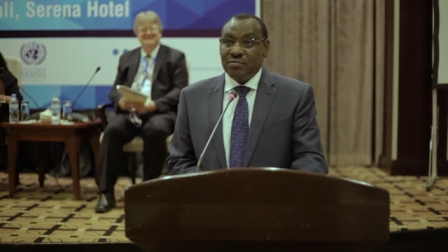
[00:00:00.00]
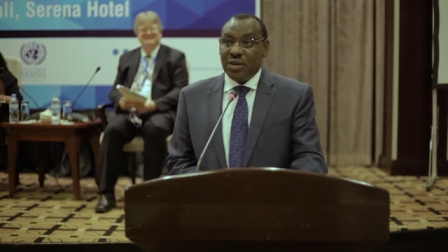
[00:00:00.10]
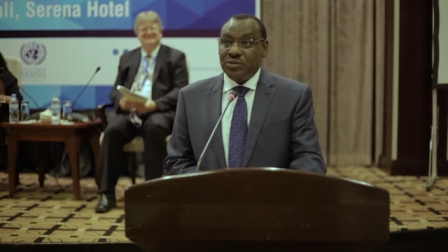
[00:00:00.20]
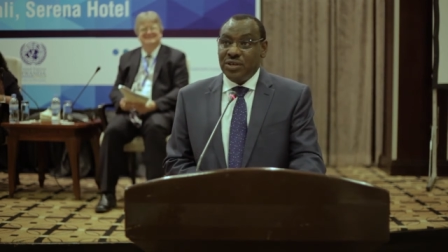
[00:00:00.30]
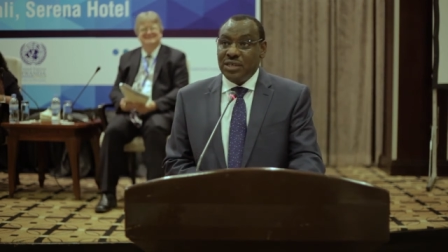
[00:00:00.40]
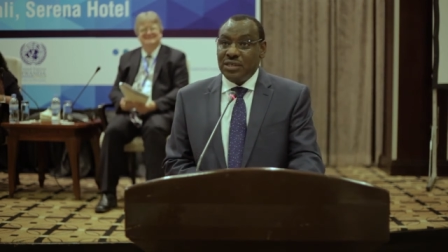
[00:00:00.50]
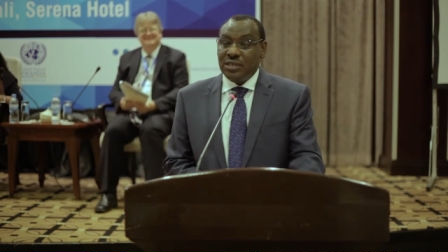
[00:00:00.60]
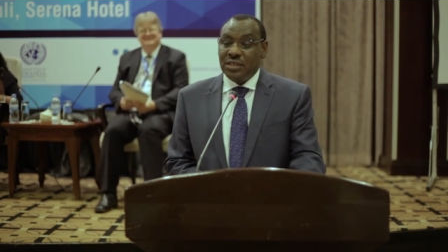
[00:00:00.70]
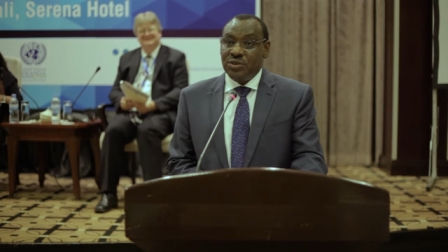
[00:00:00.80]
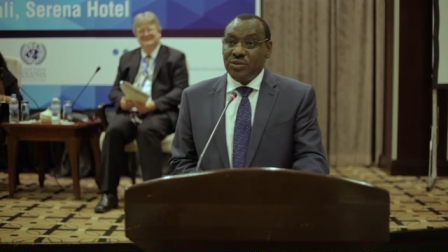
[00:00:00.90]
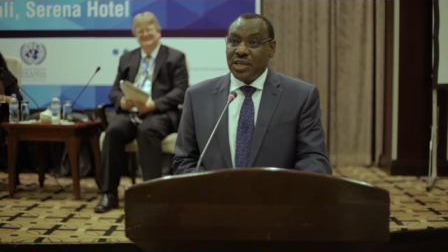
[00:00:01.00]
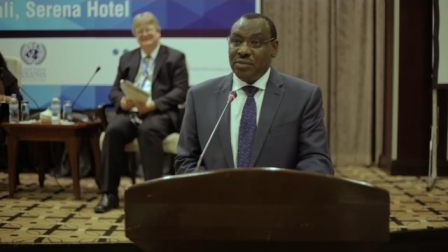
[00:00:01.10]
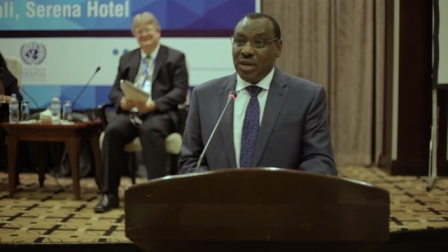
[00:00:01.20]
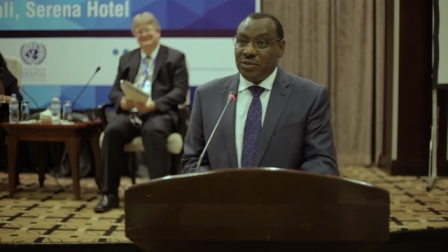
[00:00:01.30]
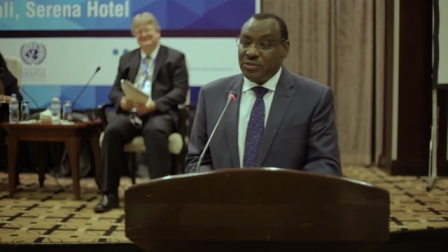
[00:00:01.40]
But when the law
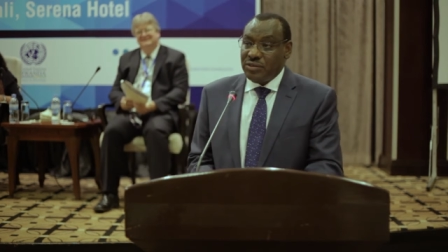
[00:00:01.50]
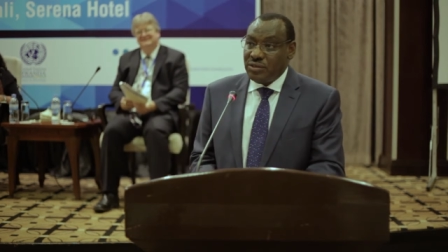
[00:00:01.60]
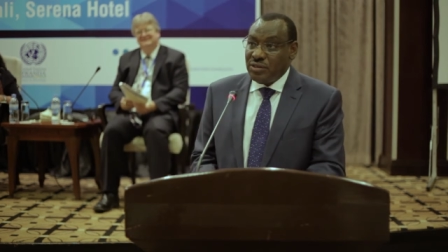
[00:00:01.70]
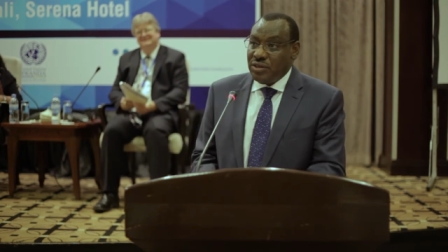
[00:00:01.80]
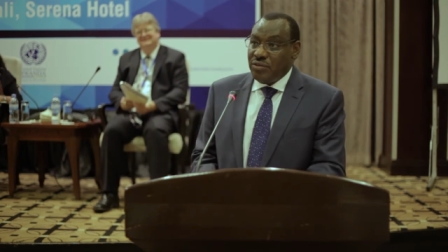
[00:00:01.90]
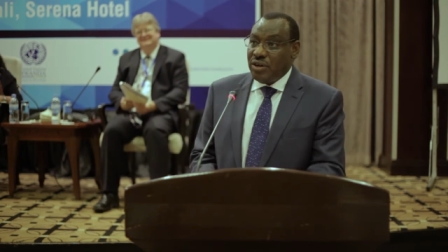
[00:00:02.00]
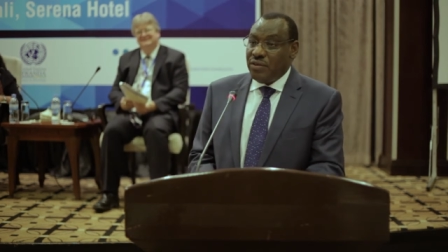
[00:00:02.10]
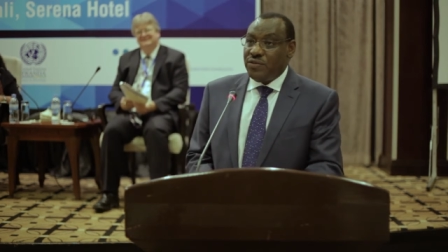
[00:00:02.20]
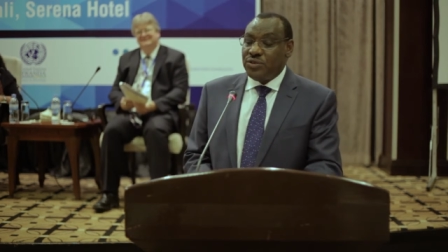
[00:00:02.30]
came out, we are